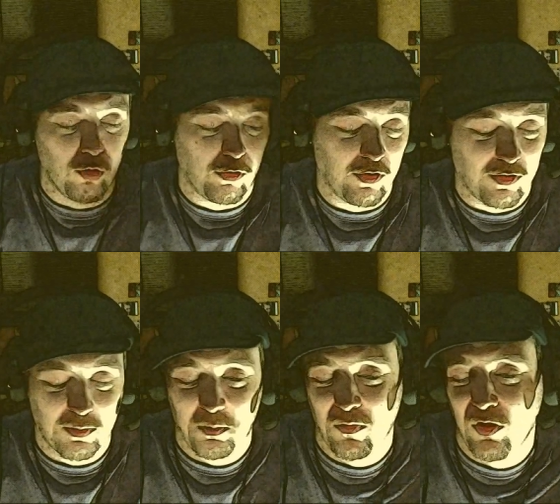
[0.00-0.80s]

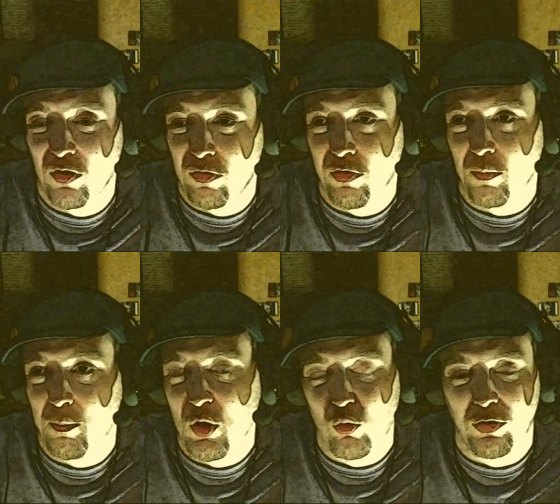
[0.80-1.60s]
uses the
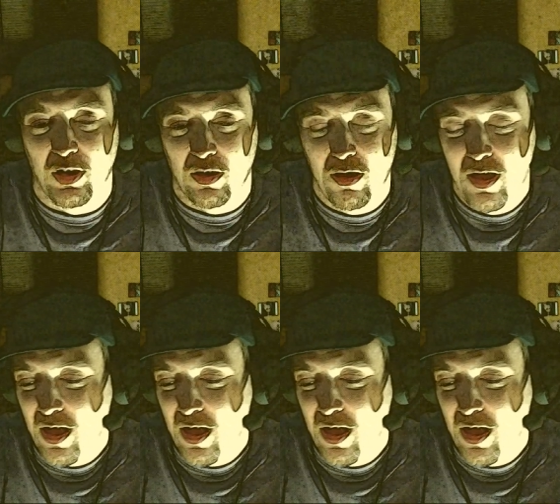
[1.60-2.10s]
music